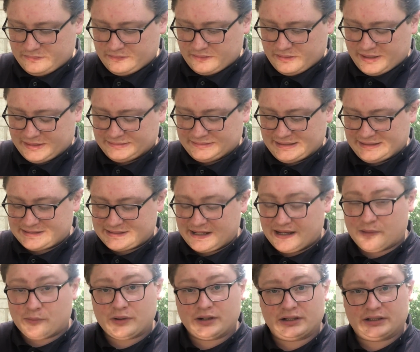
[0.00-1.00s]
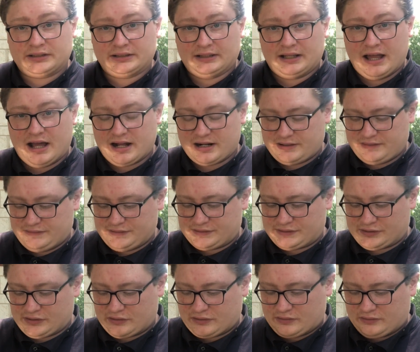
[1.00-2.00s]
All right, that's how we're going to lock the
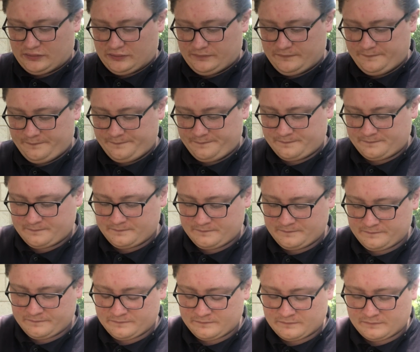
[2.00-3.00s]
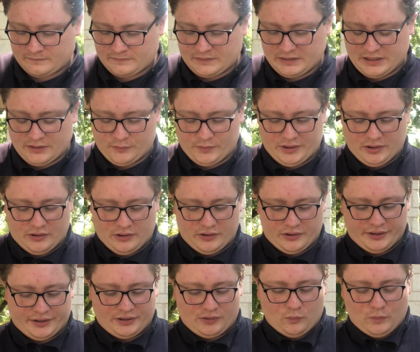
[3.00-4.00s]
circle. Now we
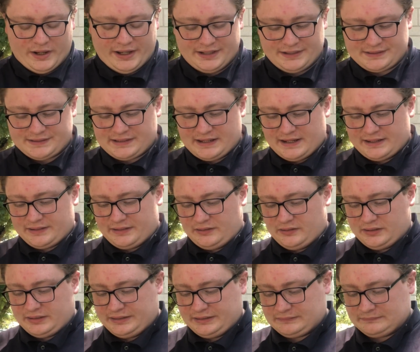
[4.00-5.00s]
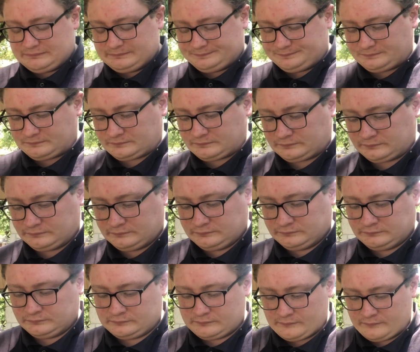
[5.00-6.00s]
are going to wait a second on it.
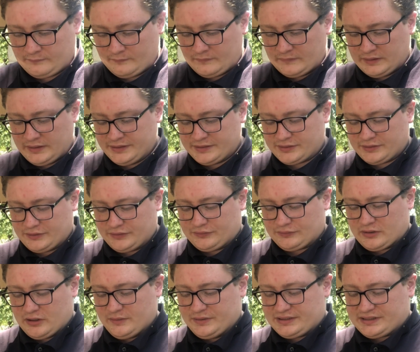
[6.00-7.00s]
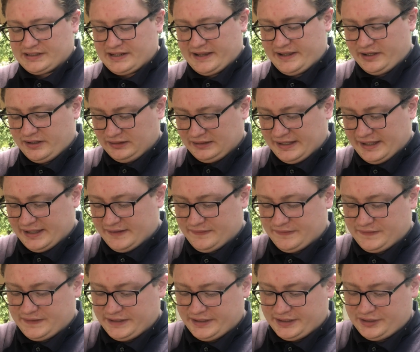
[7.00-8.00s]
He's going to throw his tail,
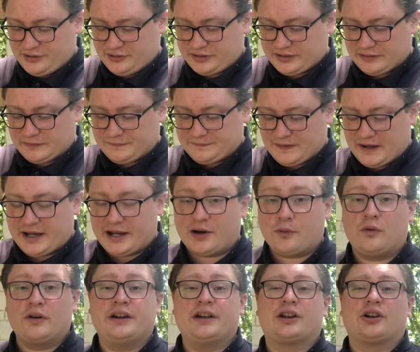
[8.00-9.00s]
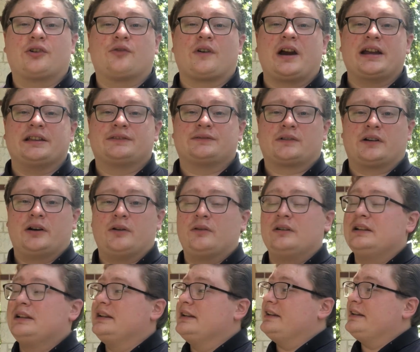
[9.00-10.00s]
and then you're going to fire. We'll get a great throw.
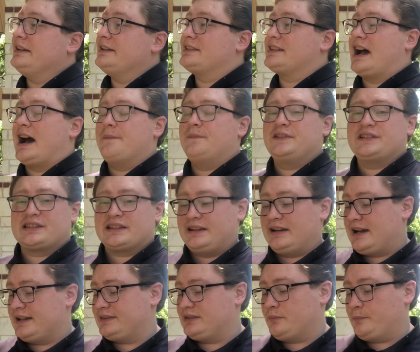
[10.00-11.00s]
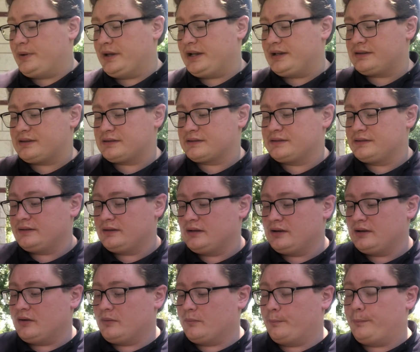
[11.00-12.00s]
It's obviously not the best,
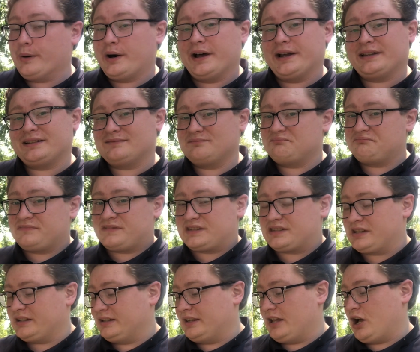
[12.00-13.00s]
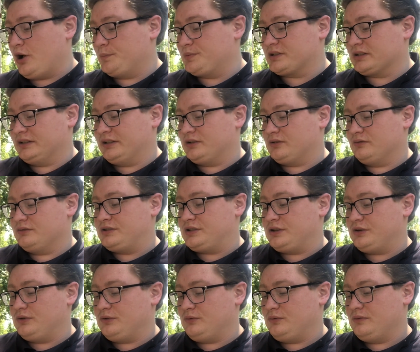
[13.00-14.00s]
but still helps a little.
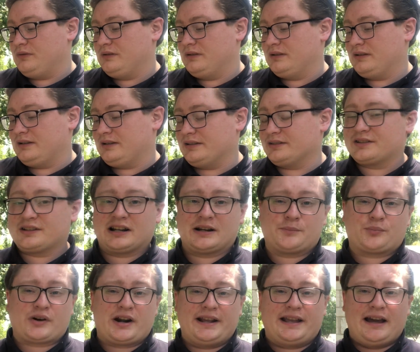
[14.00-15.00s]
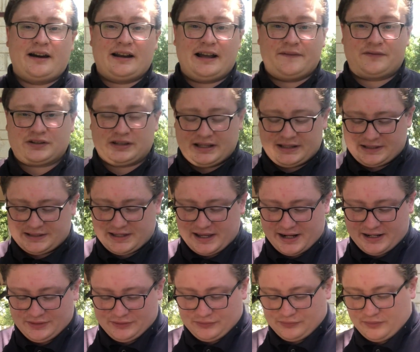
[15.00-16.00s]
2, it's going to break out after that
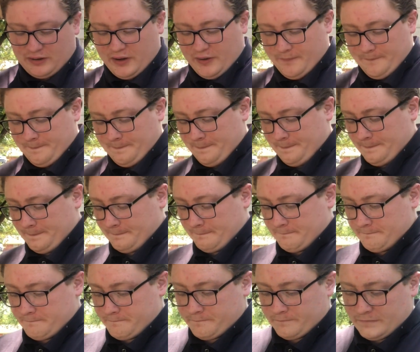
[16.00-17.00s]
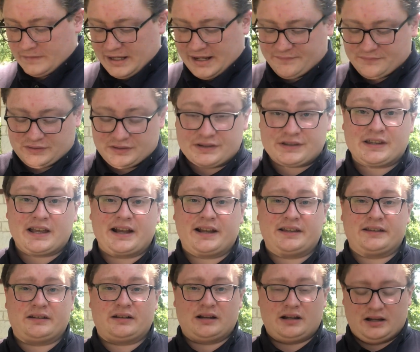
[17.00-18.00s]
second throw, after the
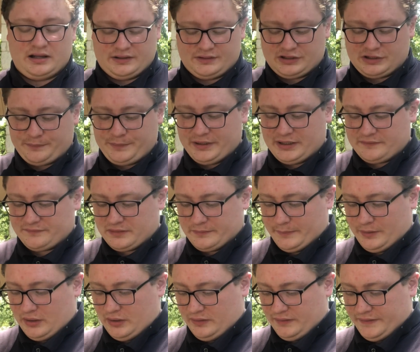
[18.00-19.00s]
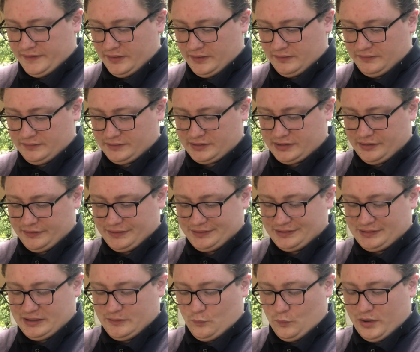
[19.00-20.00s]
second spin of the ball there. So you
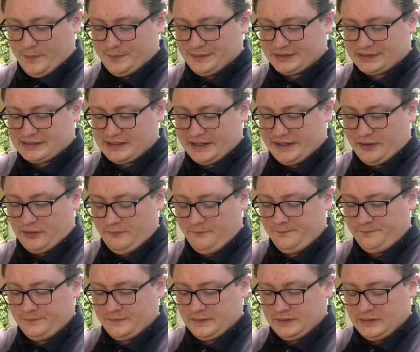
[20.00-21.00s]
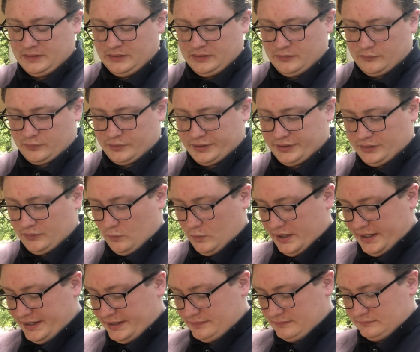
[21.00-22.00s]
see him whip his tail. We're going to
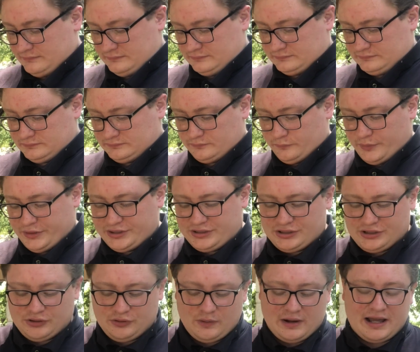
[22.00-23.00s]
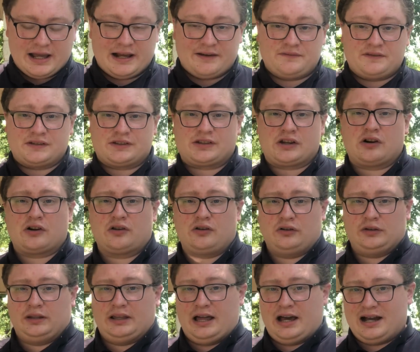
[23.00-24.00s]
wait. We do have the
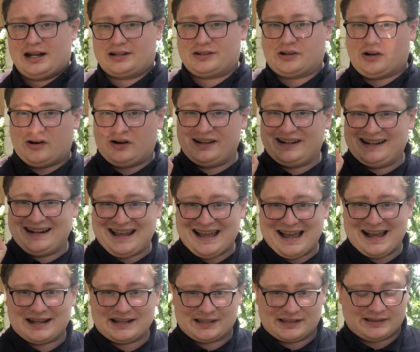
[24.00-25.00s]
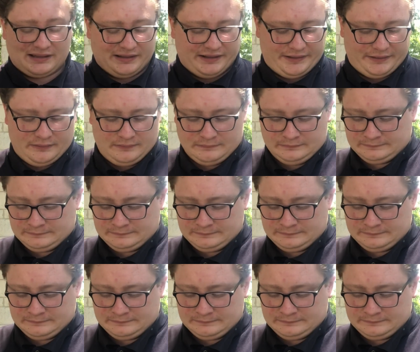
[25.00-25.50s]
circle locked on an Excellent.